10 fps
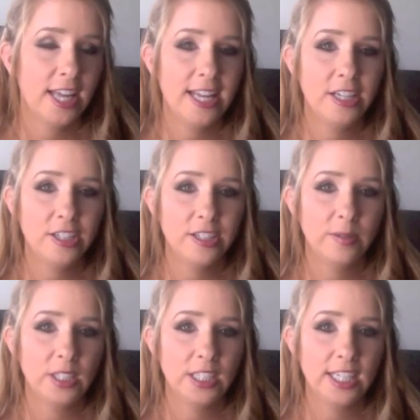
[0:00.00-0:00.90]
And he just
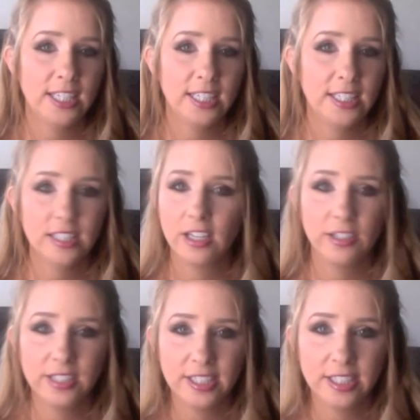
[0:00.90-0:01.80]
would get like this
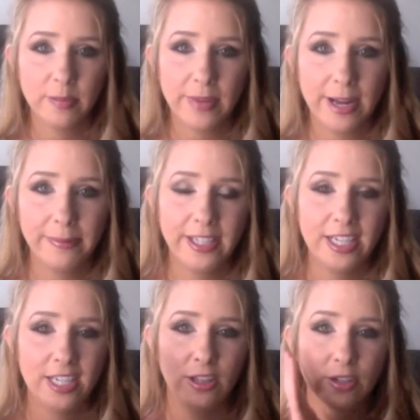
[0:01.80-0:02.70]
all
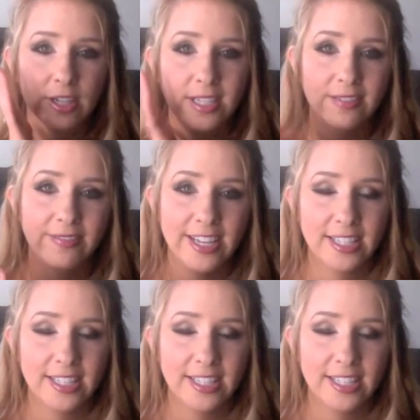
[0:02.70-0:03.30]
discombobulated look on his face,